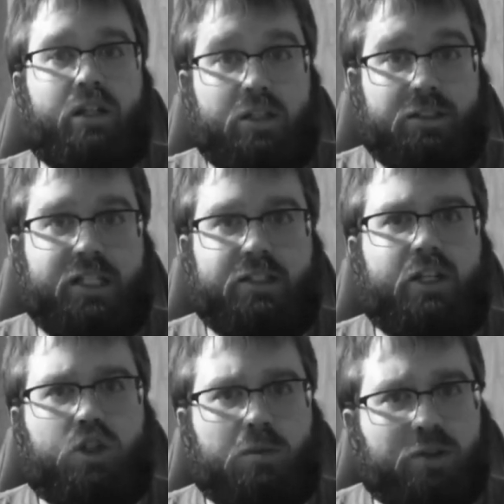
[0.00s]
consistent
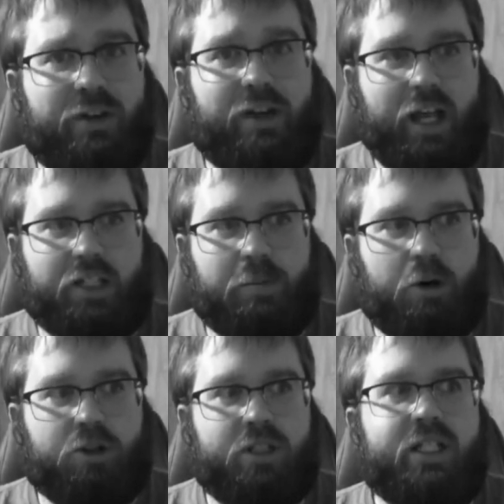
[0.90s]
in terms of as a
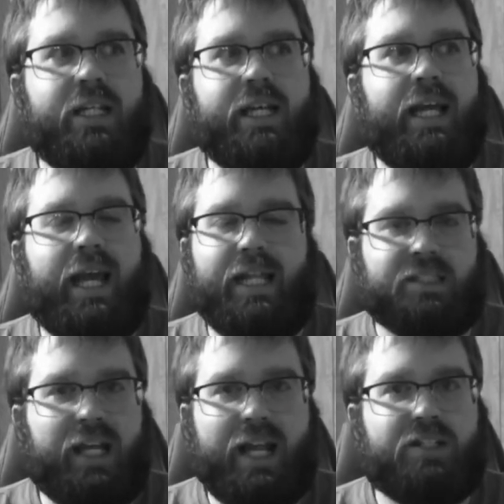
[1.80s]
person, it's
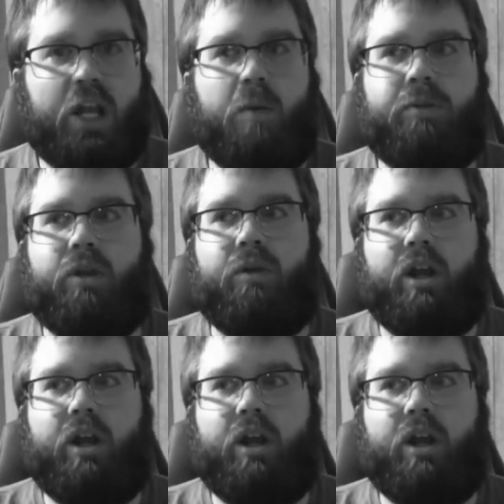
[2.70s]
not actually helping you.